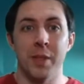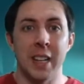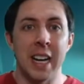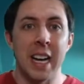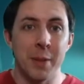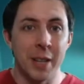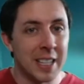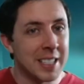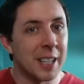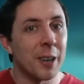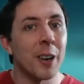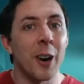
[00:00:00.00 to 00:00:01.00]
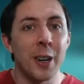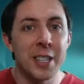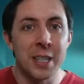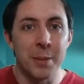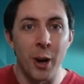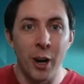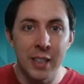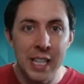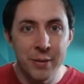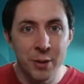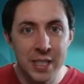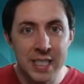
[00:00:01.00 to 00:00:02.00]
Because there are some all
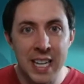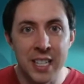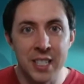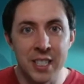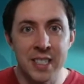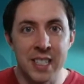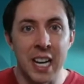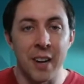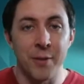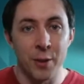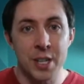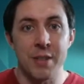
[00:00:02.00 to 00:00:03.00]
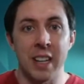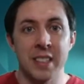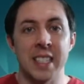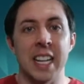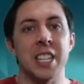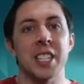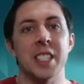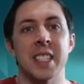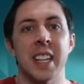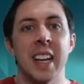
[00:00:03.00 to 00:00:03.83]
evil stages, first round stages,